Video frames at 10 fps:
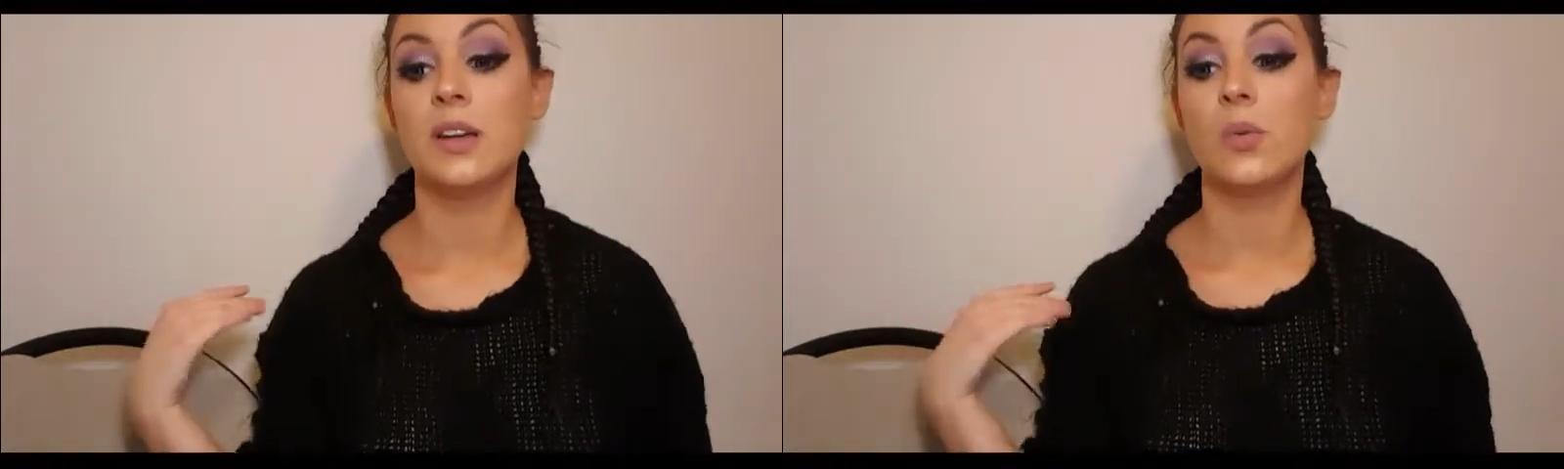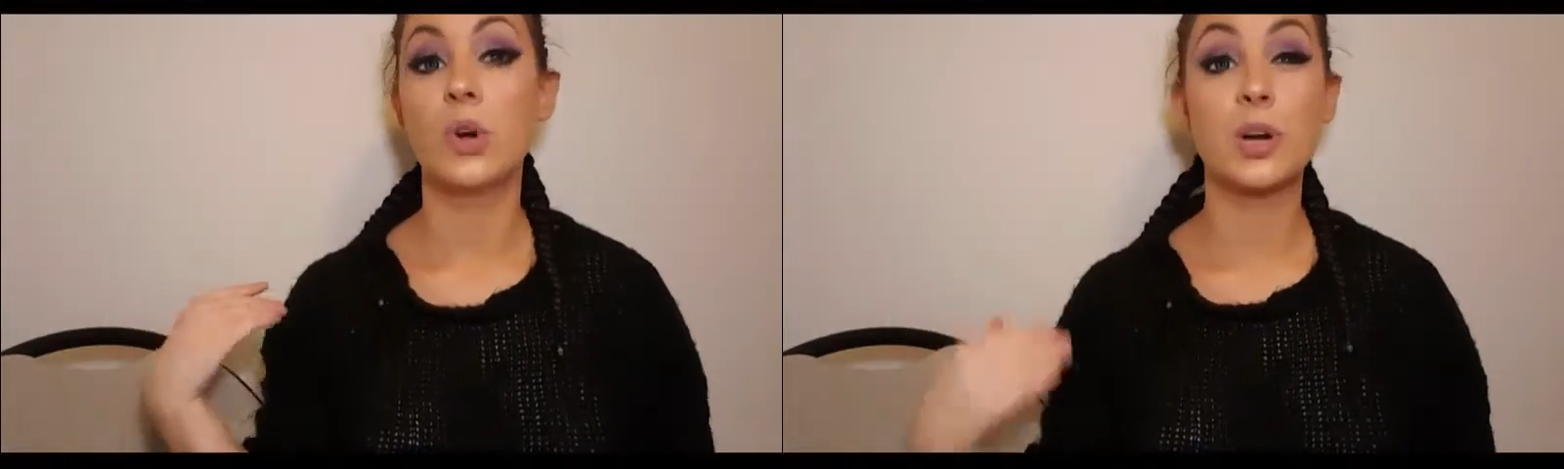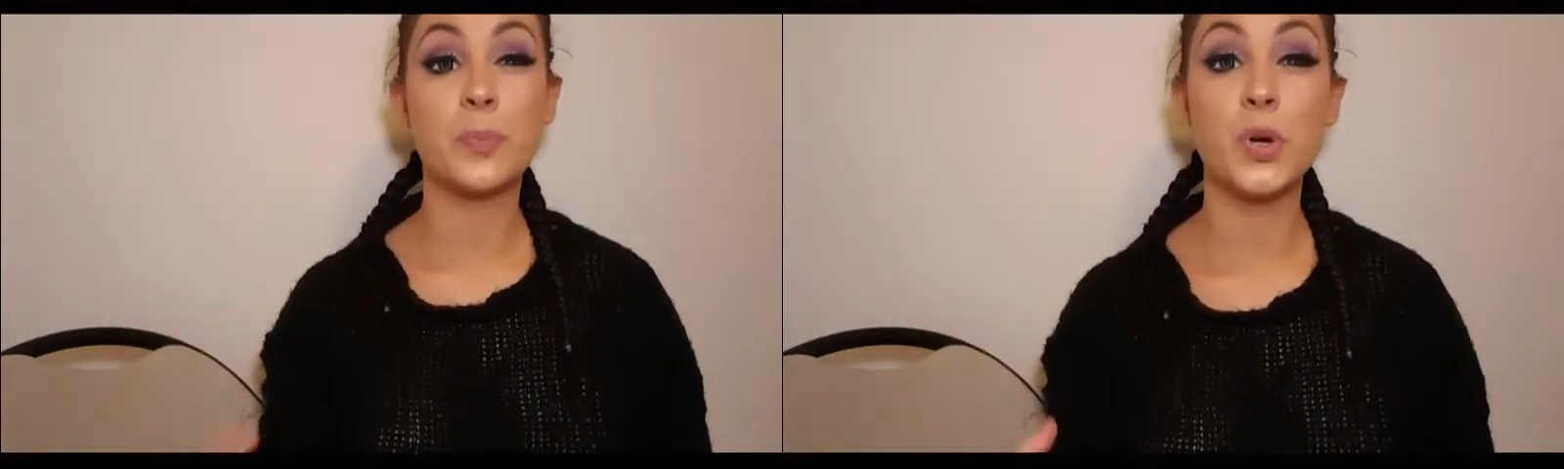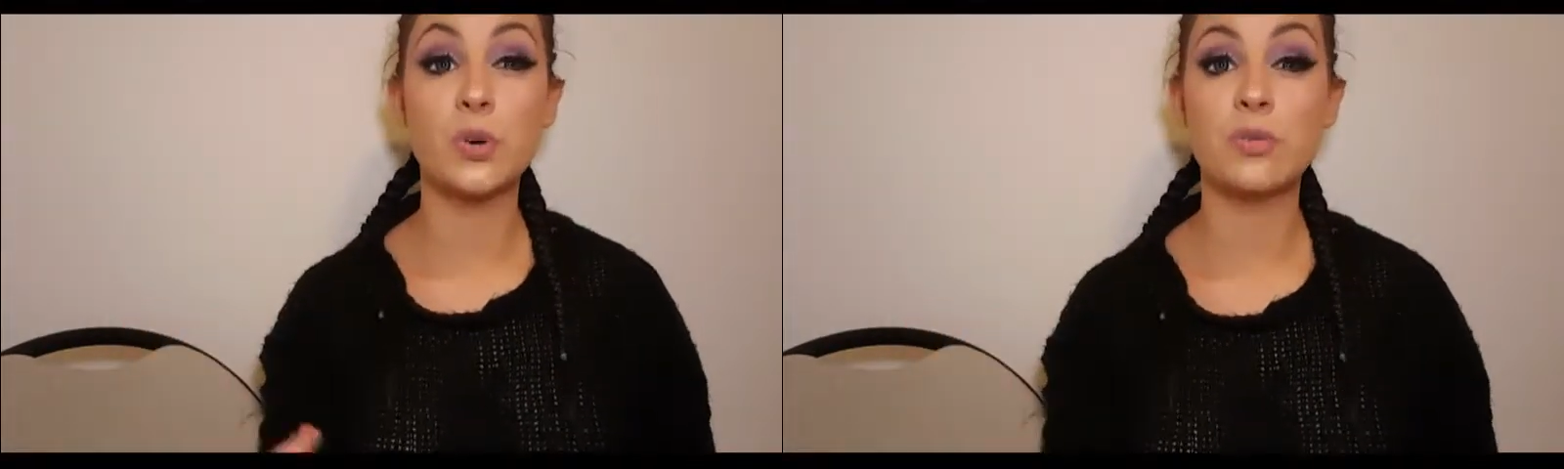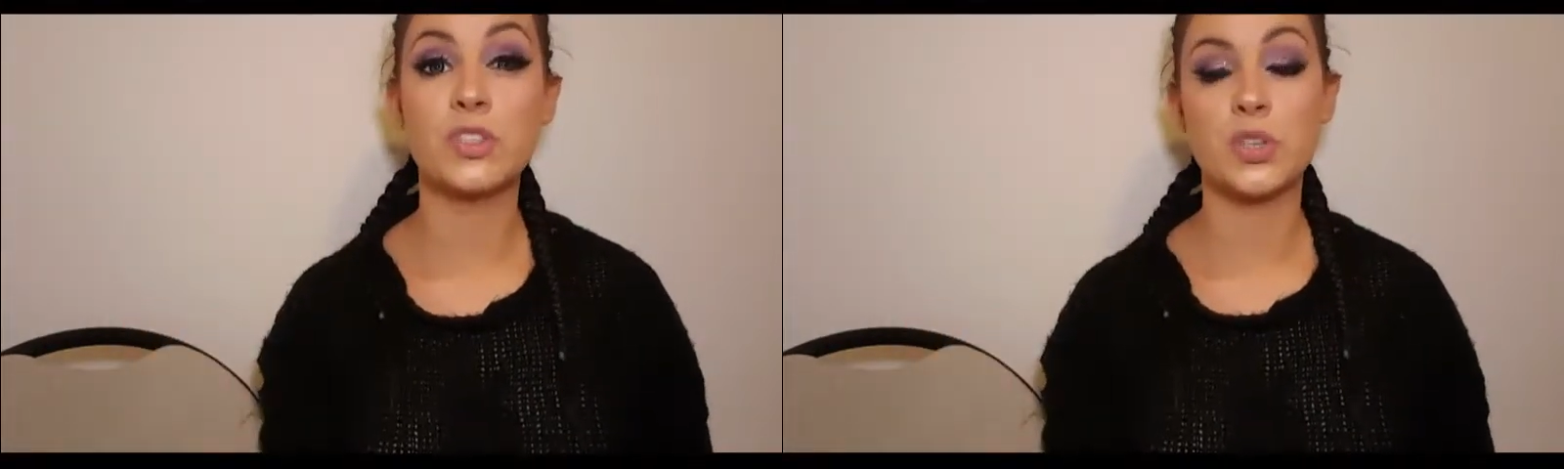work
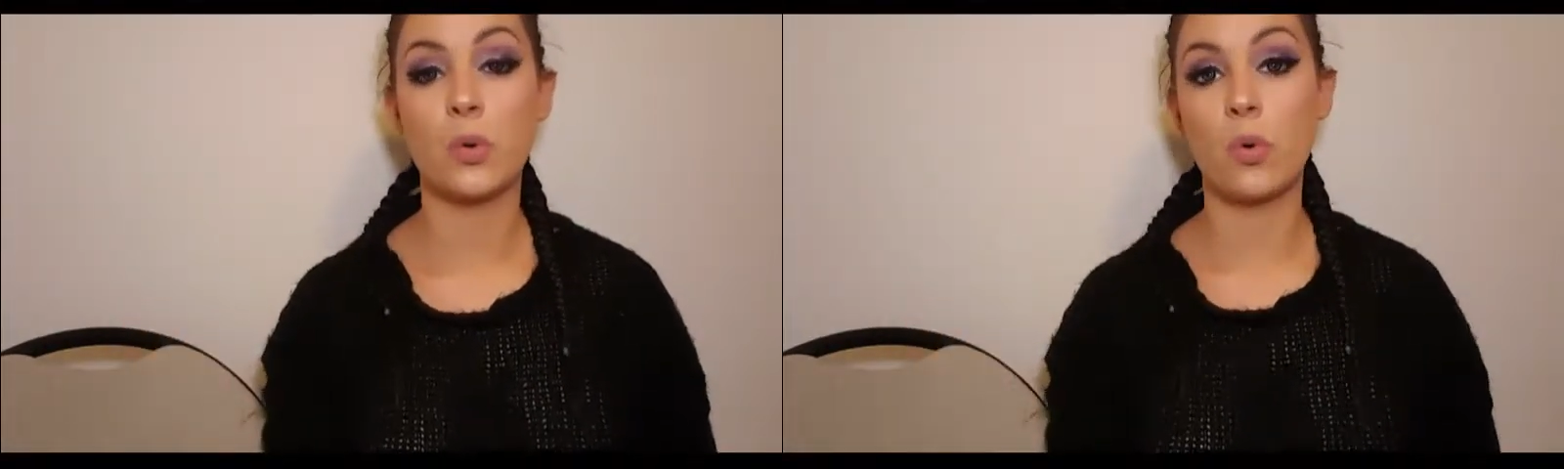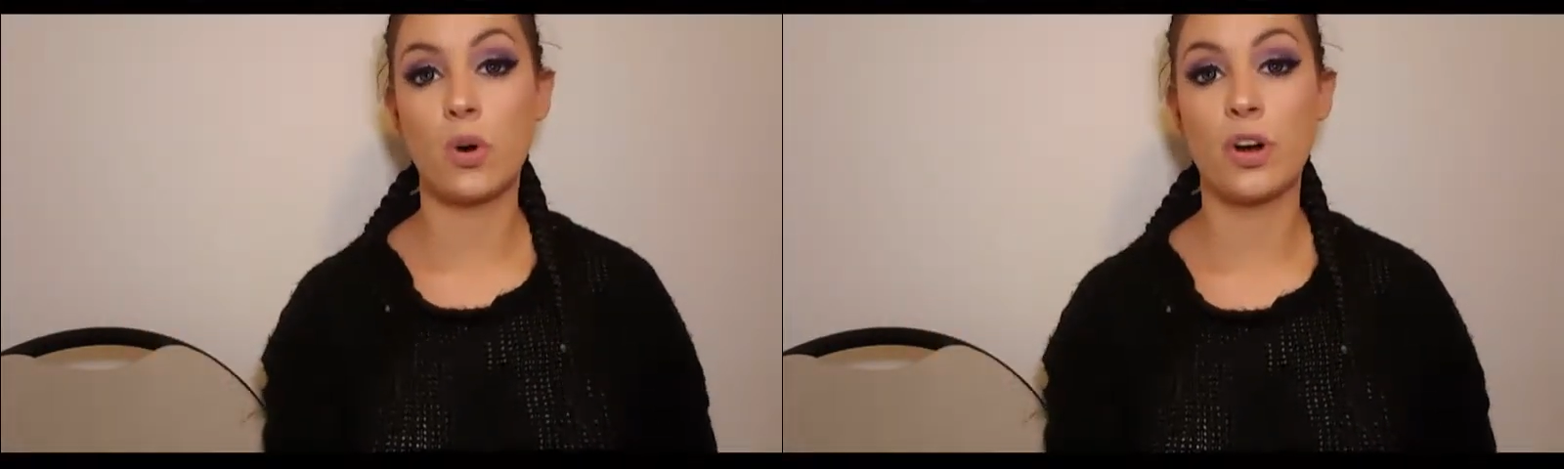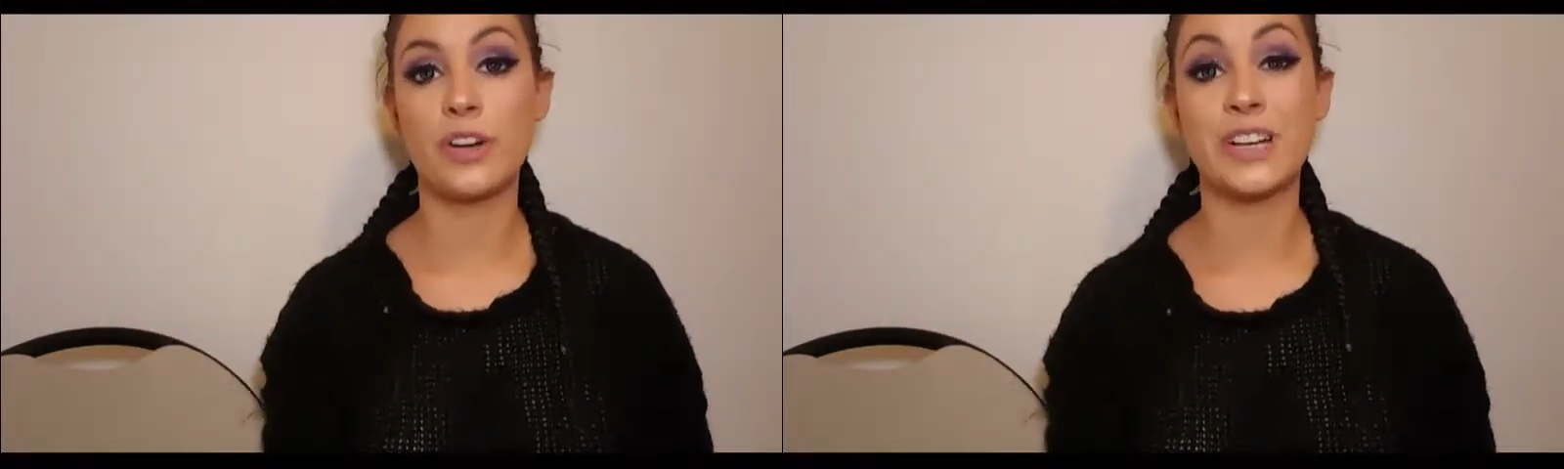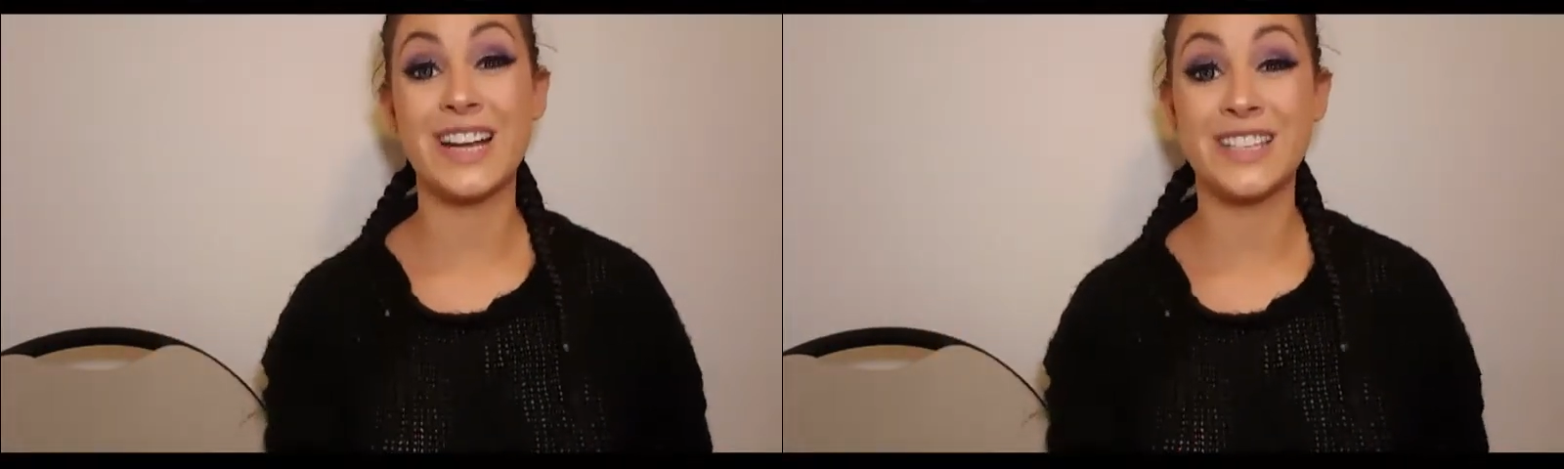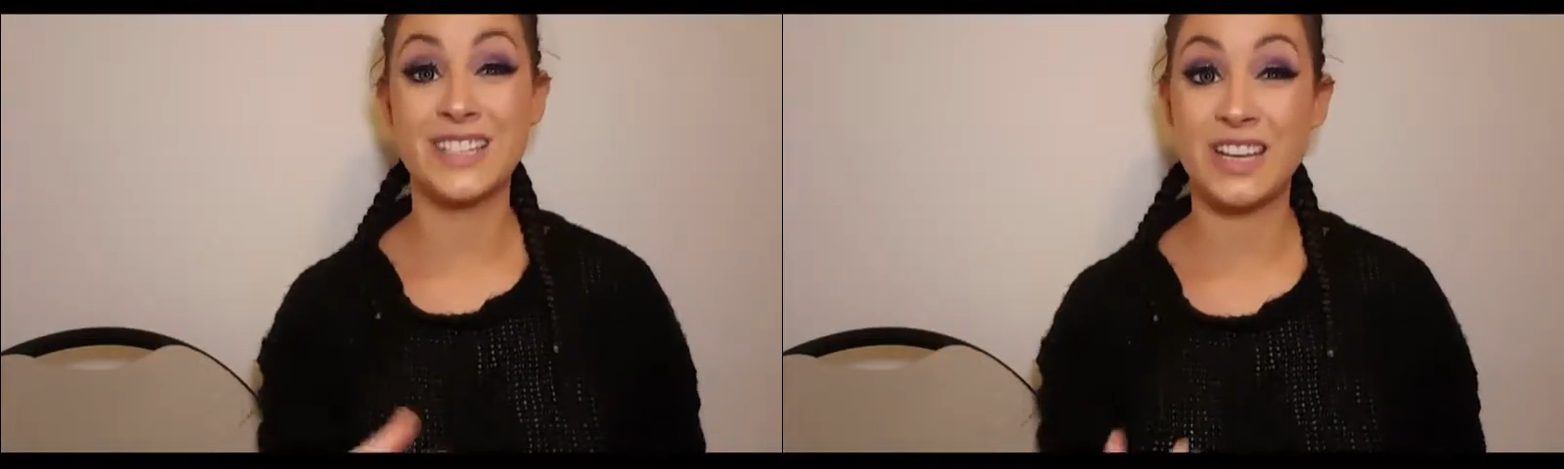boots or
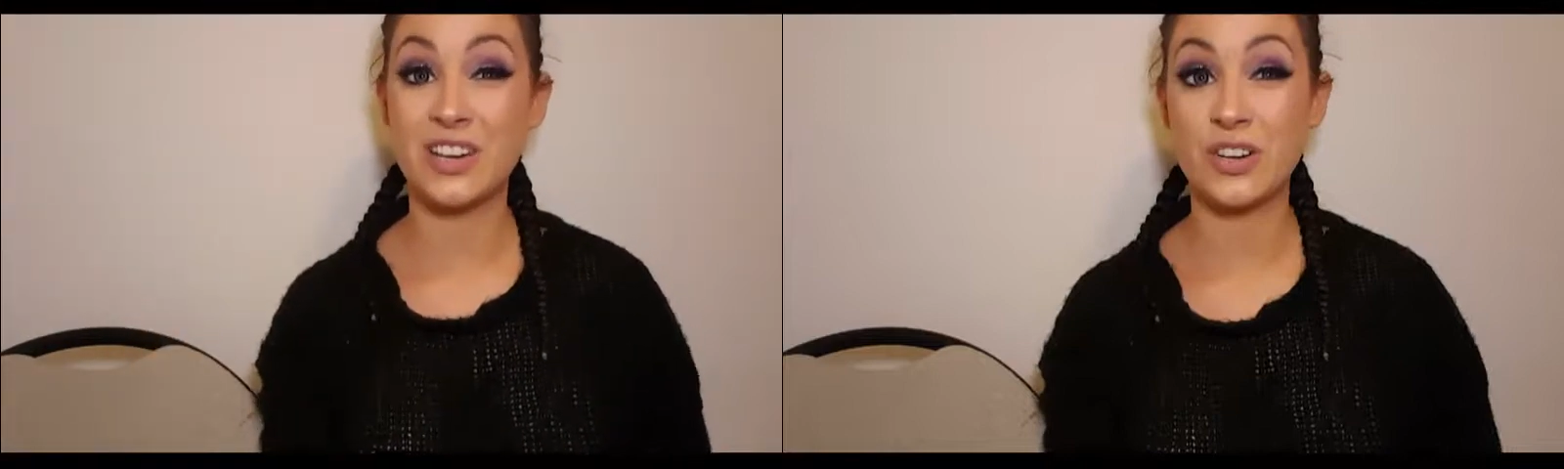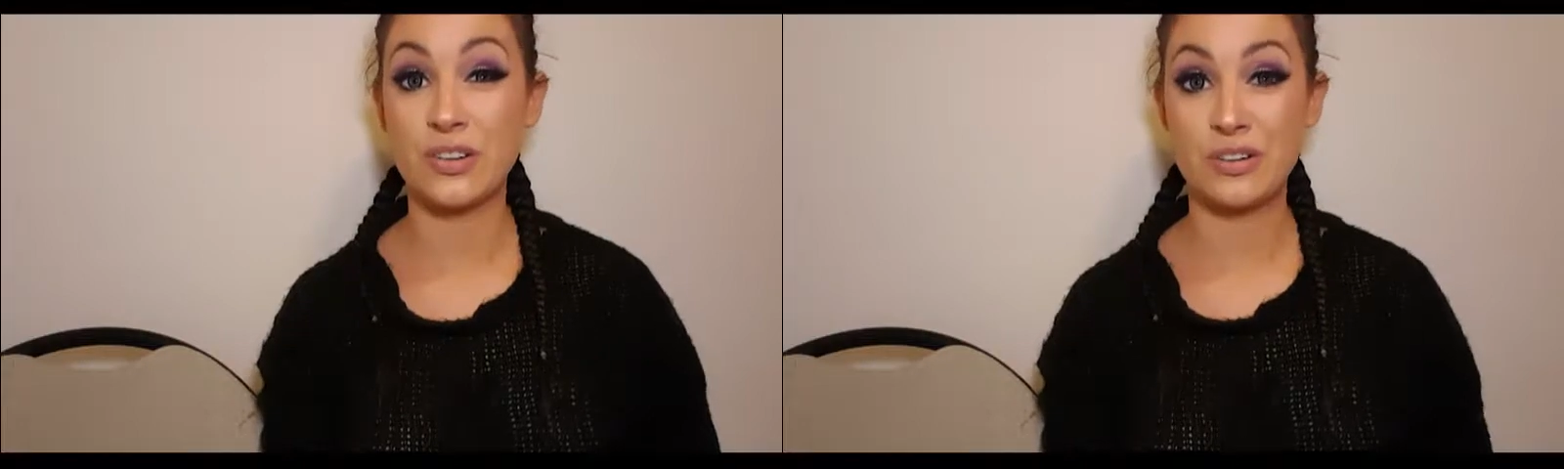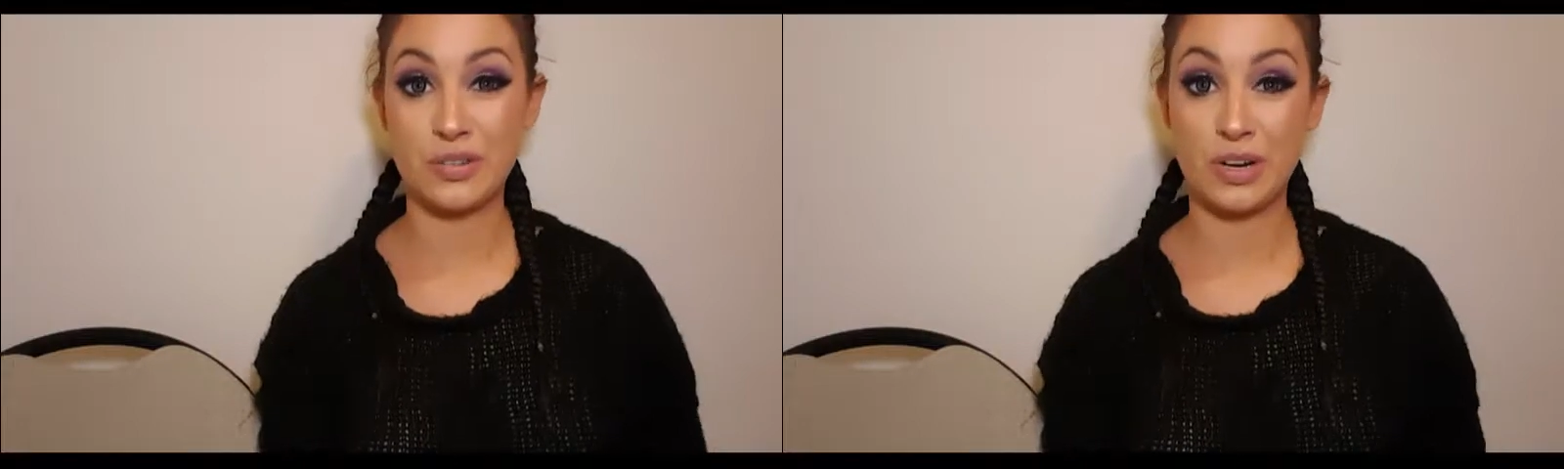tight sneakers